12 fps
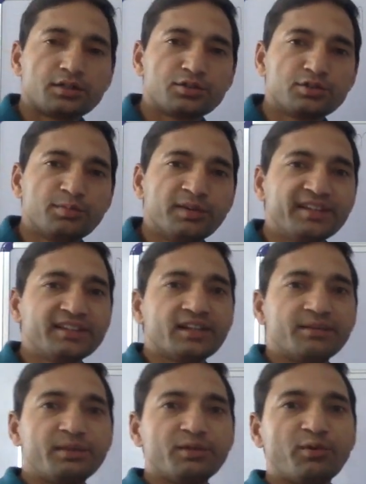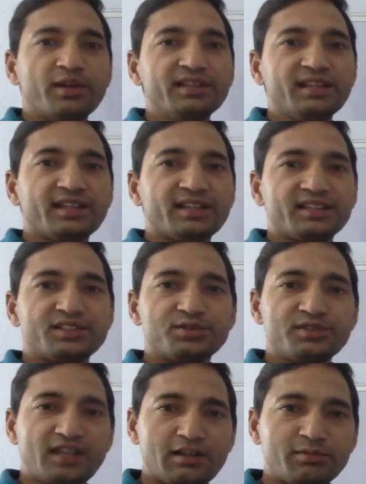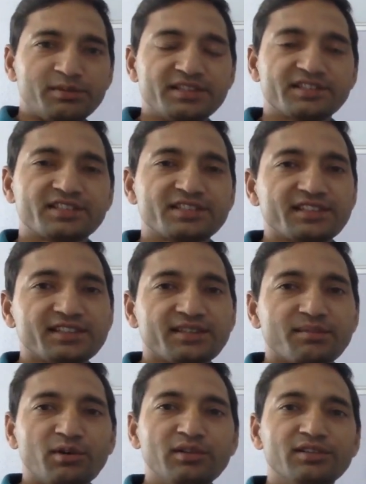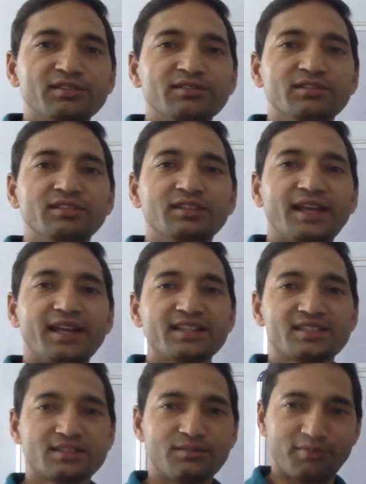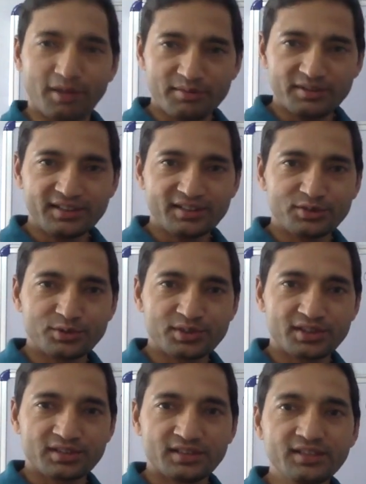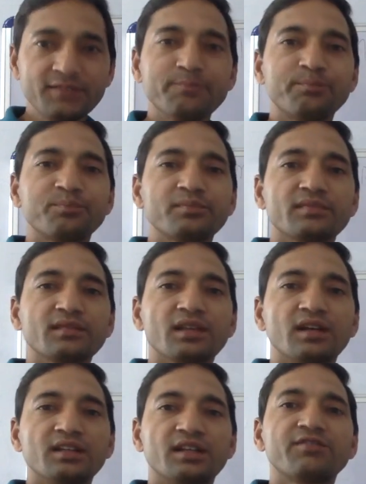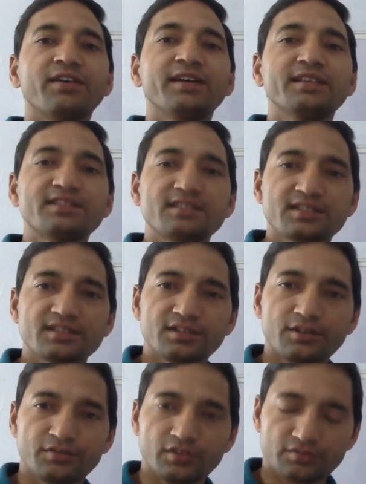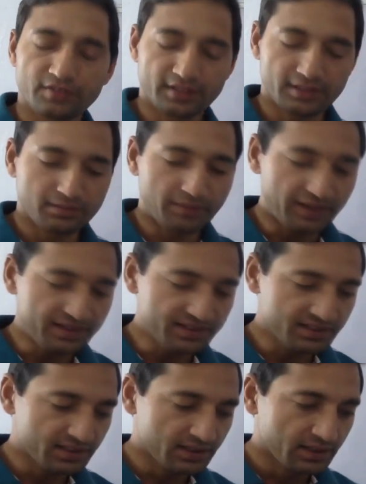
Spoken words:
Good morning, everyone. And today I'll be discussing the molecule as vibrating rotator and that fine structure of infrared bands.